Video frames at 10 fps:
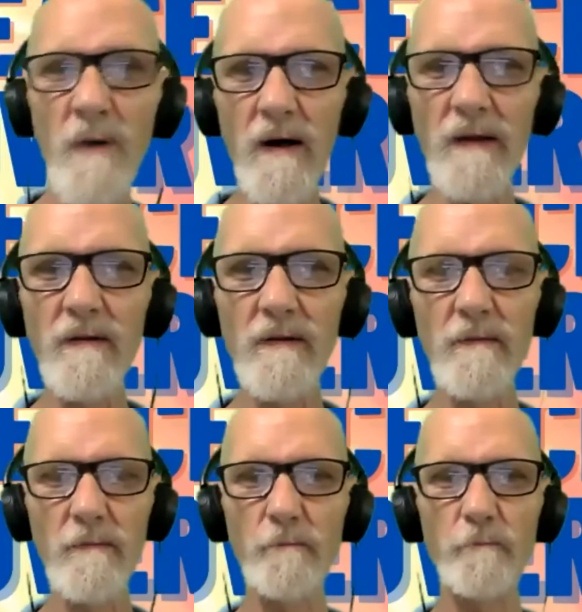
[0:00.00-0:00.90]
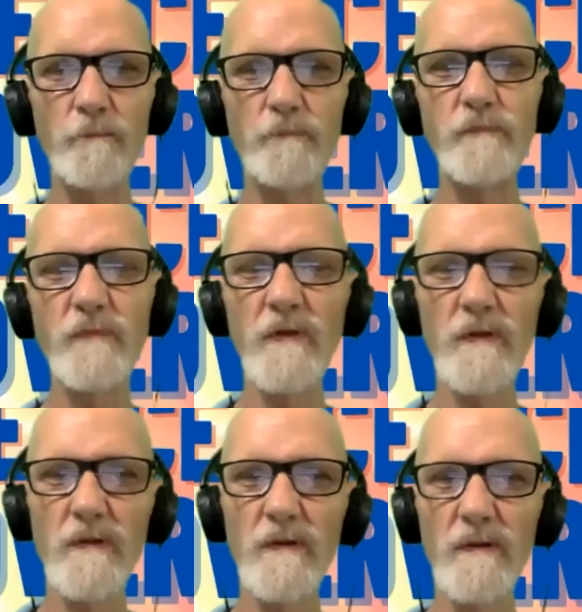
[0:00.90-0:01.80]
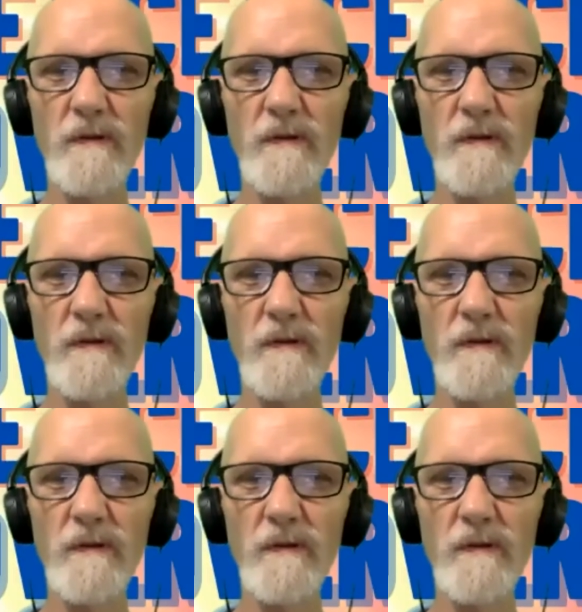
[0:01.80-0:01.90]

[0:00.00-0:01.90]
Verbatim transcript: One of my old sayings was, explain to